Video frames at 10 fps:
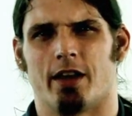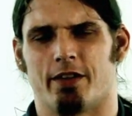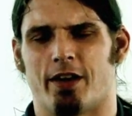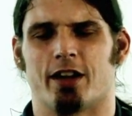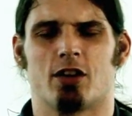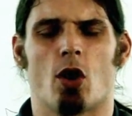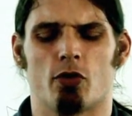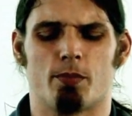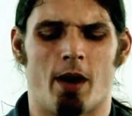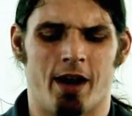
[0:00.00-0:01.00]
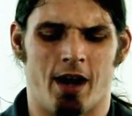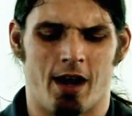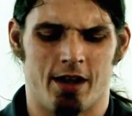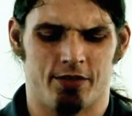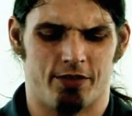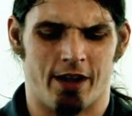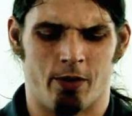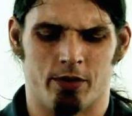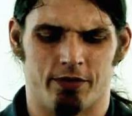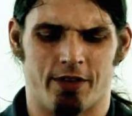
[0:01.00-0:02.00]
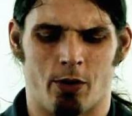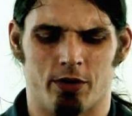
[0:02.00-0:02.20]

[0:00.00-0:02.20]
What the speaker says: If I'd have closed my eyes, I would have